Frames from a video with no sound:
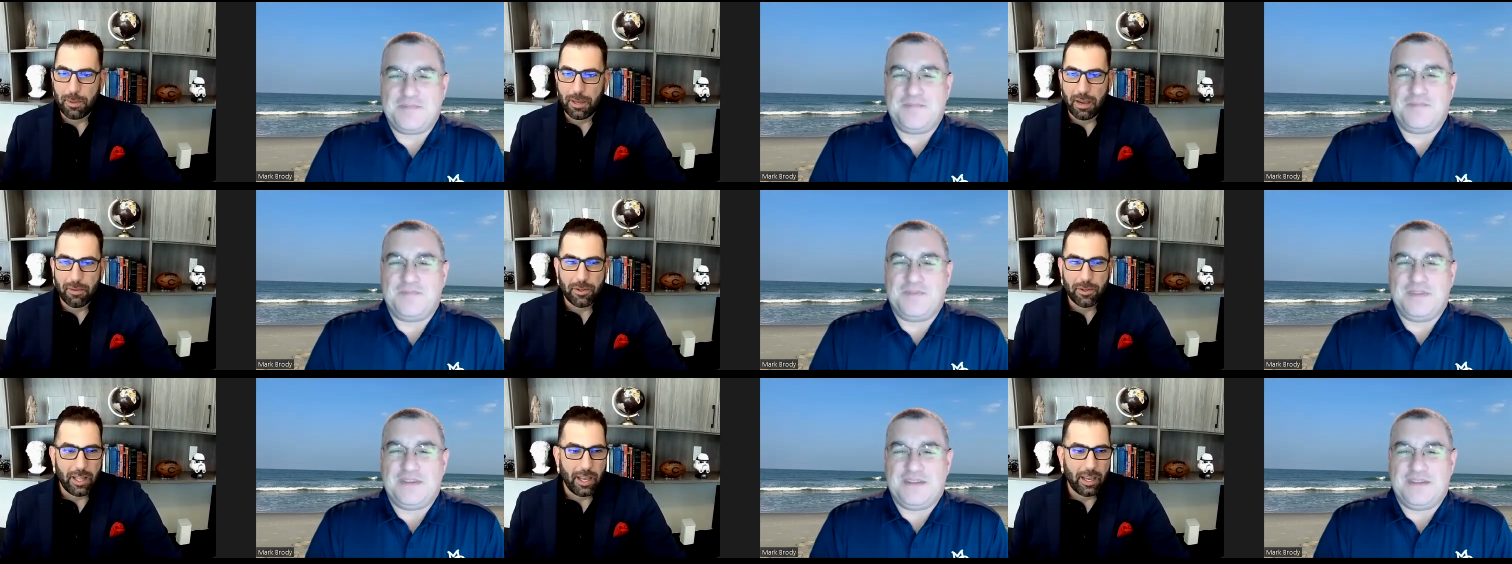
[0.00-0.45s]
Speaker 1: me
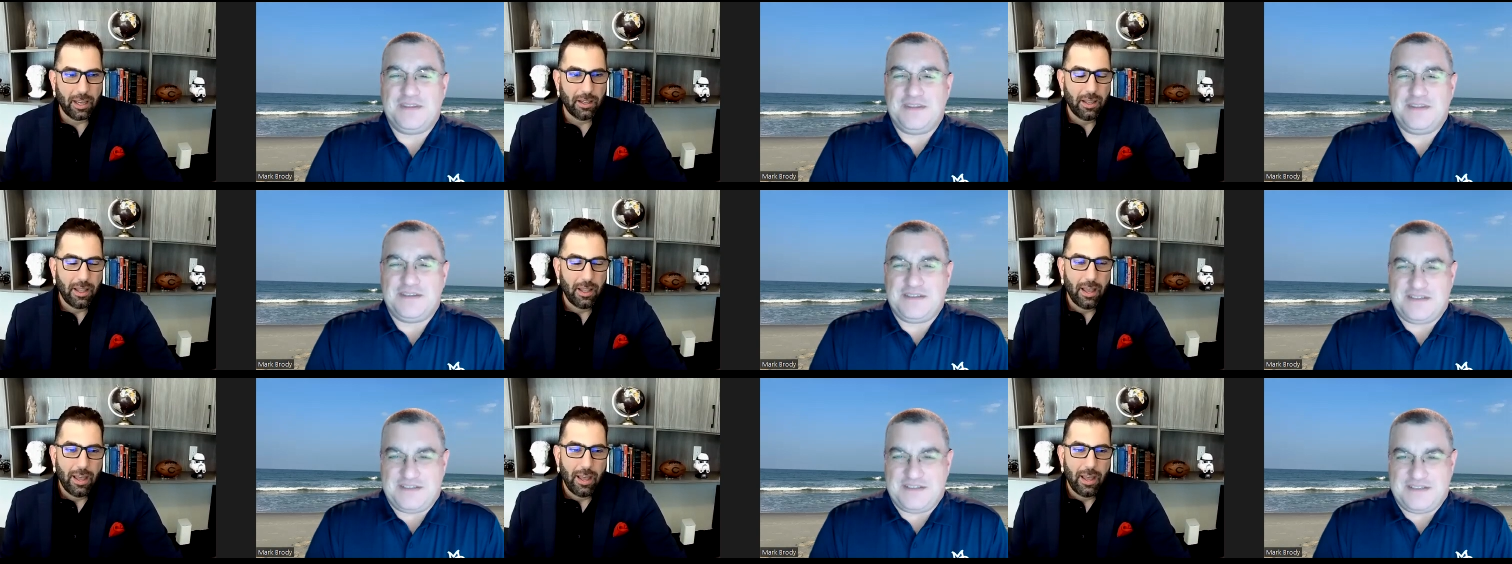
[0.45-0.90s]
every day.
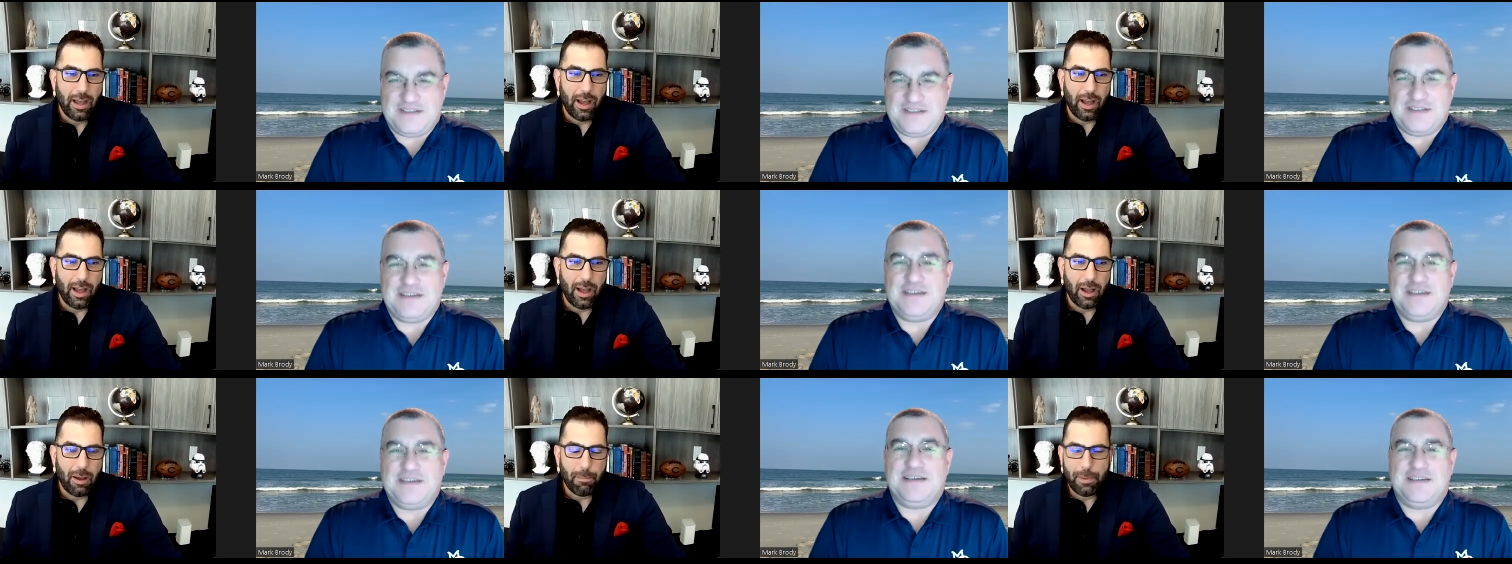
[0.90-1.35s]

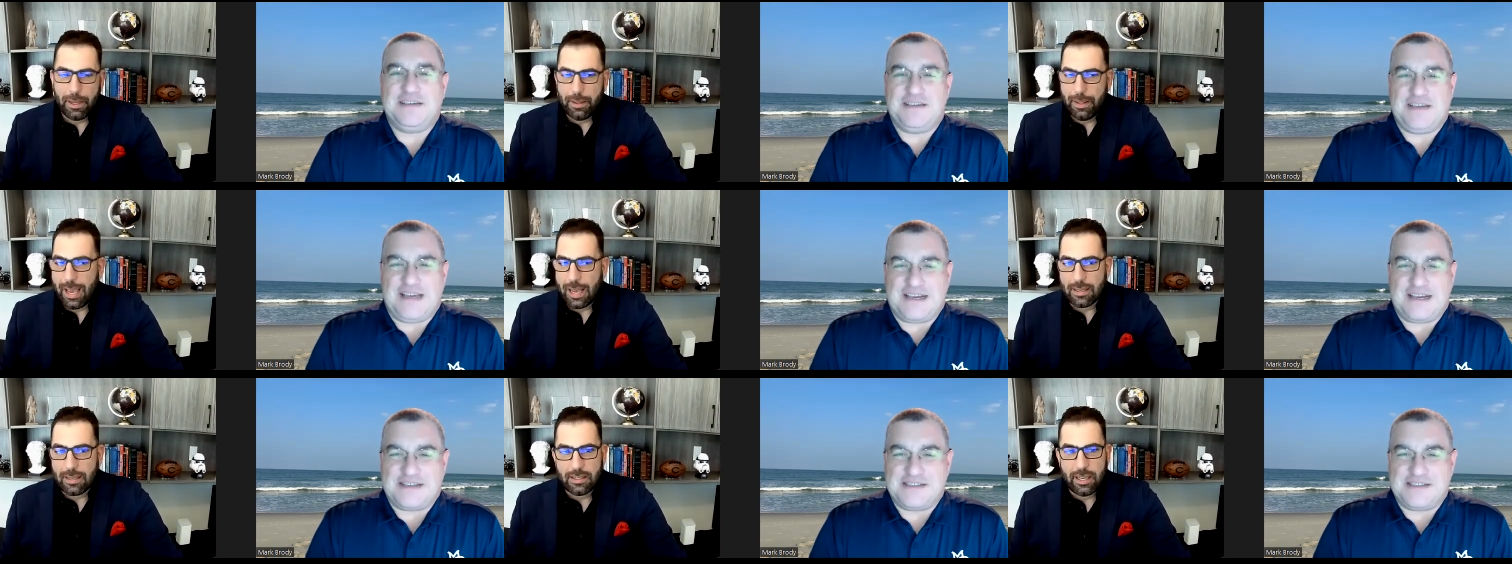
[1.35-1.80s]
But
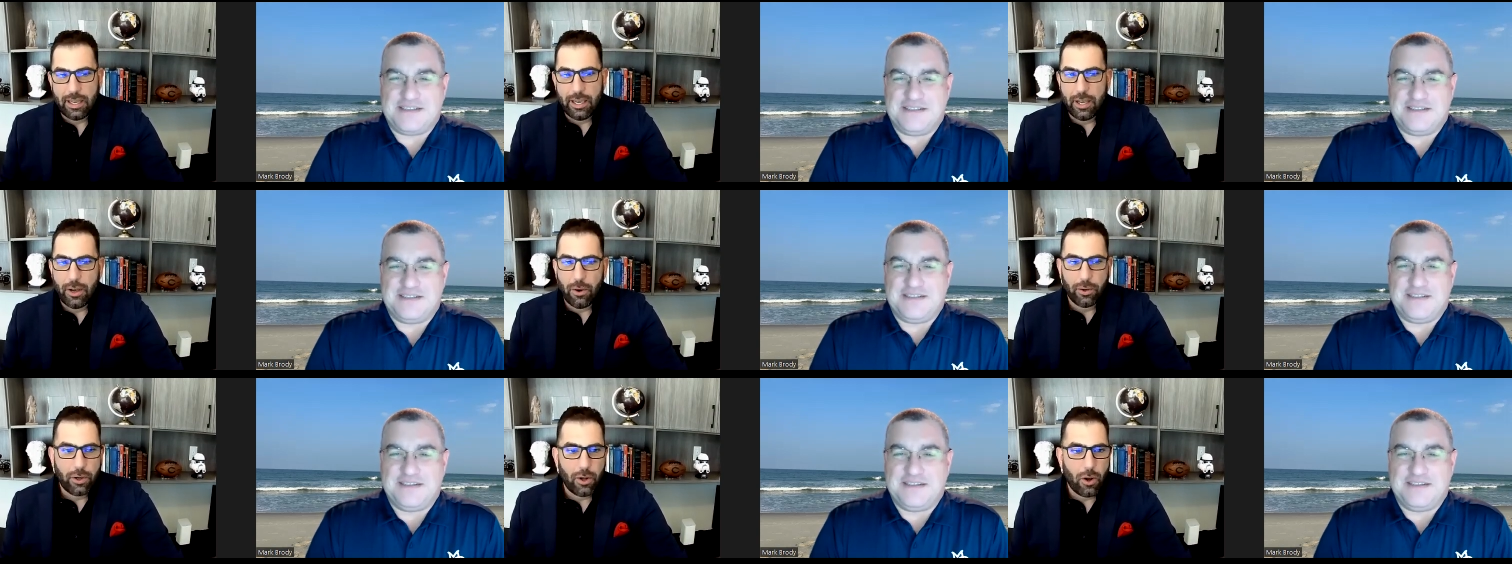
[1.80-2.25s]
yeah,
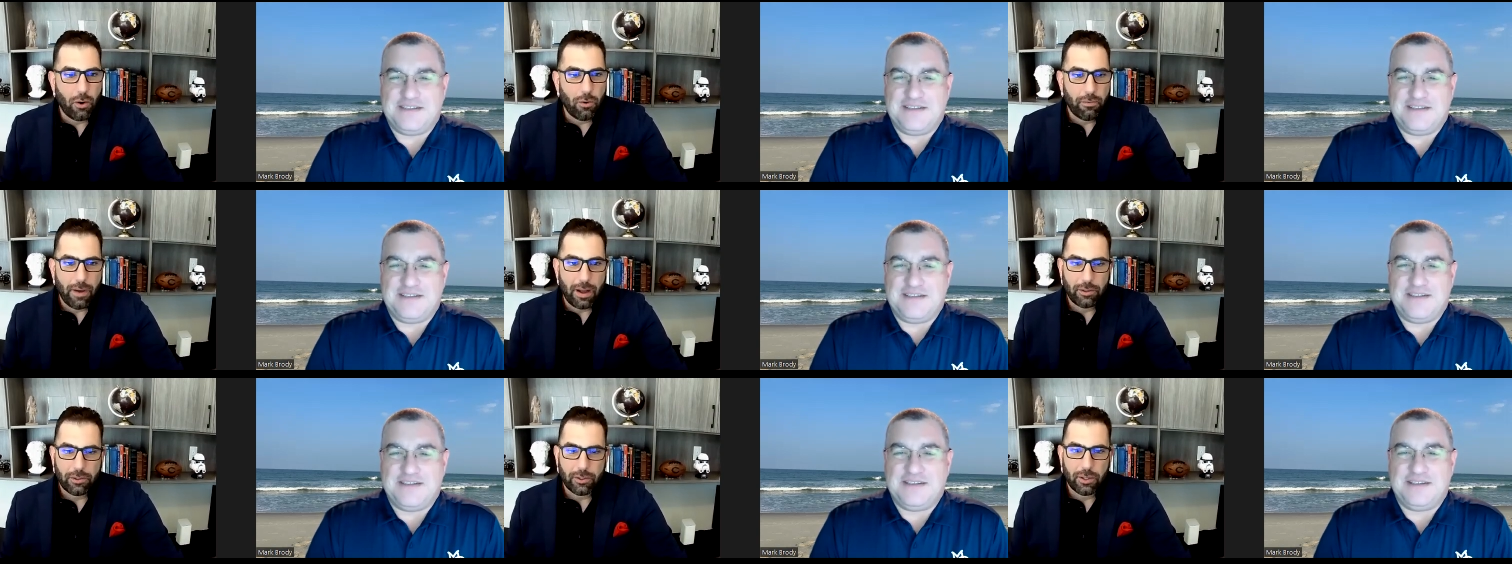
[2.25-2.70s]
CEO and
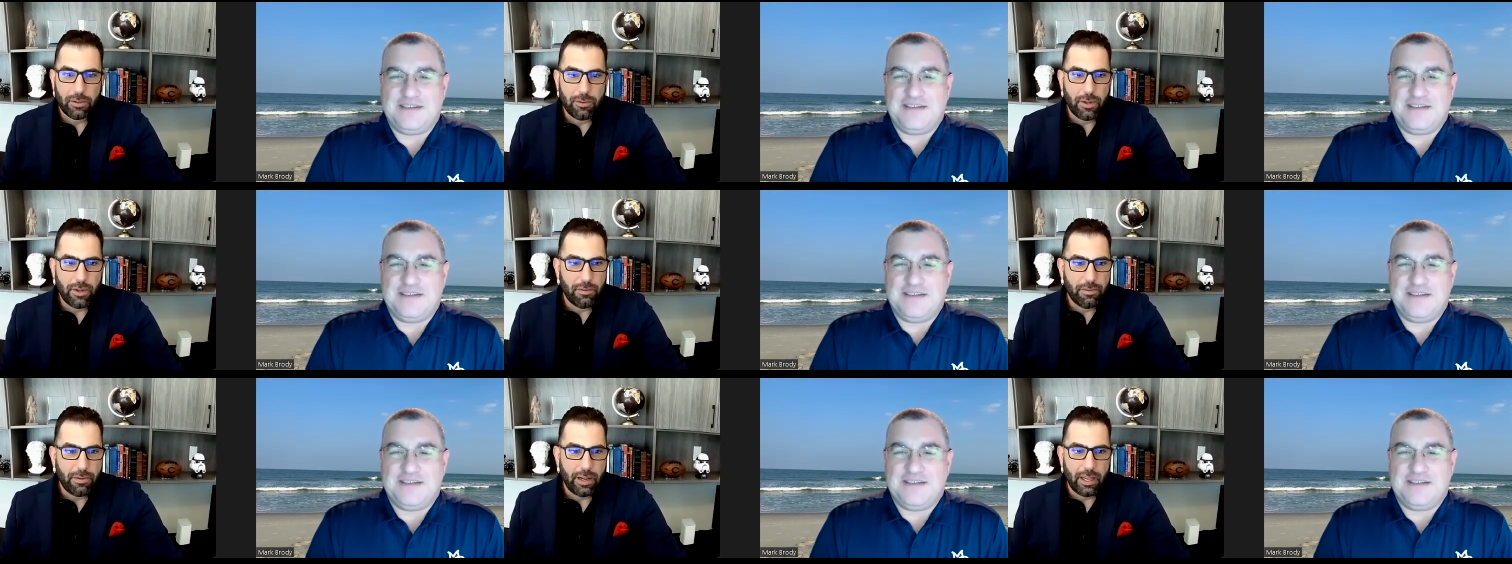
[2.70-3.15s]
co-founder of
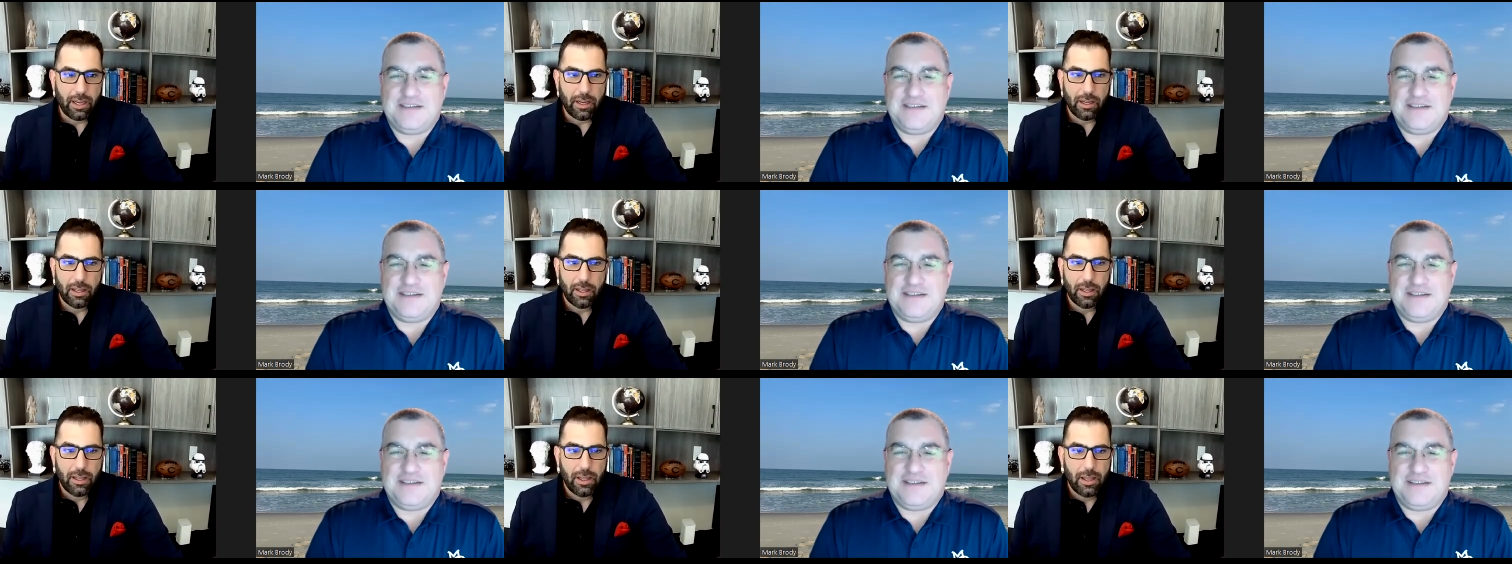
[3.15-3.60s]

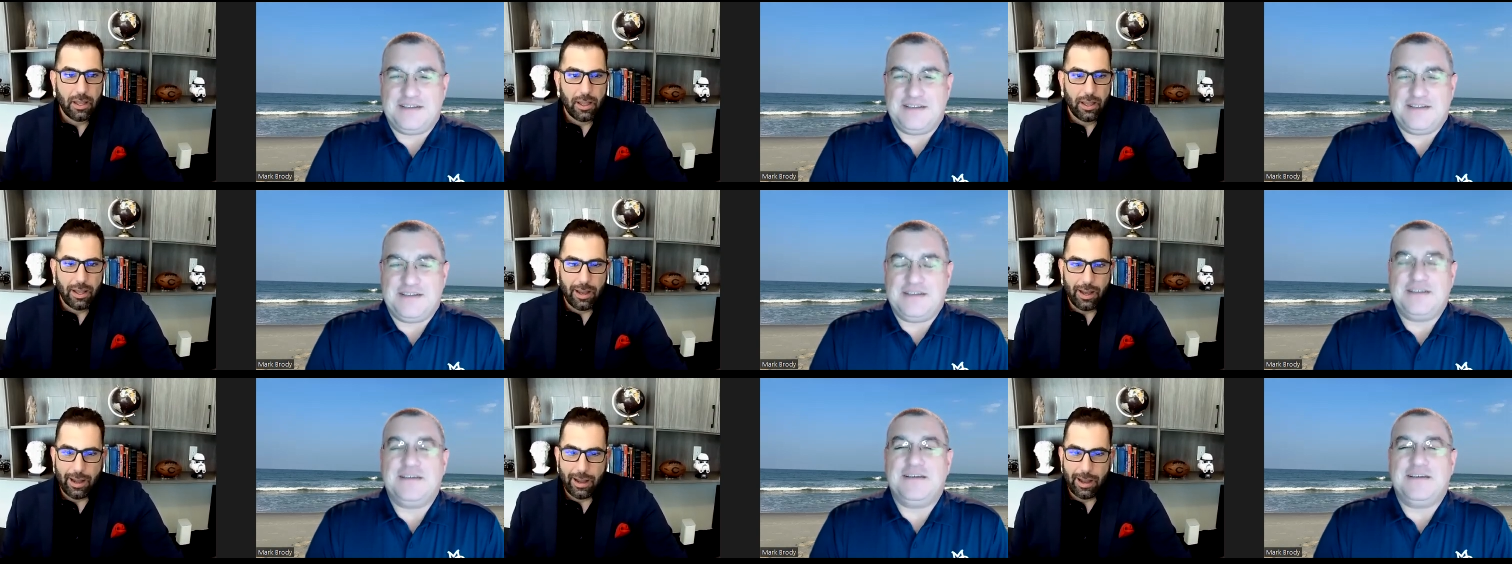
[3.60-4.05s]
Unifin
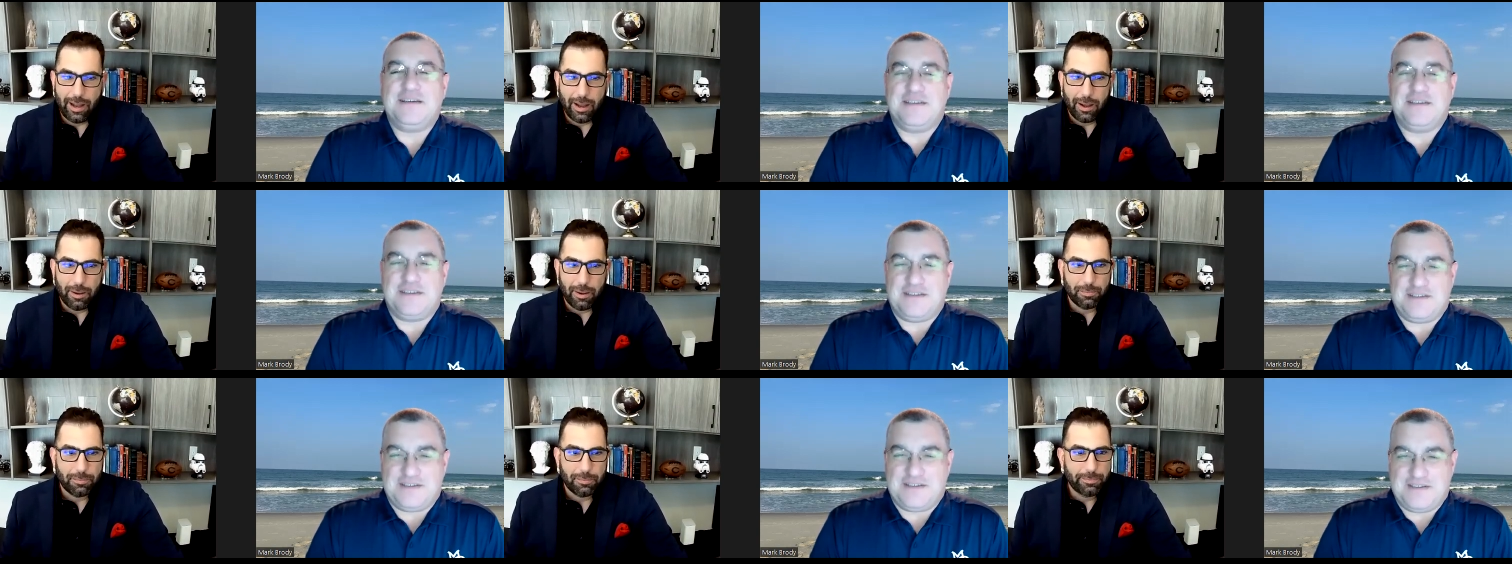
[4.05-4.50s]

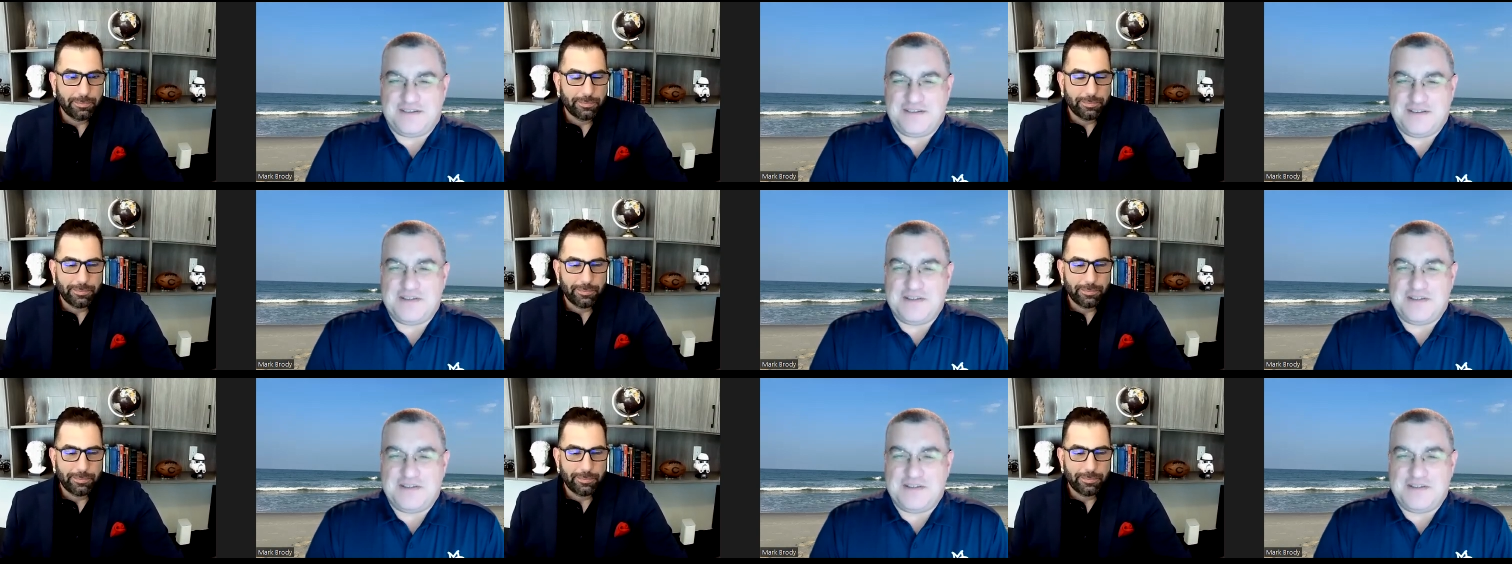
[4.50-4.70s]
Inc.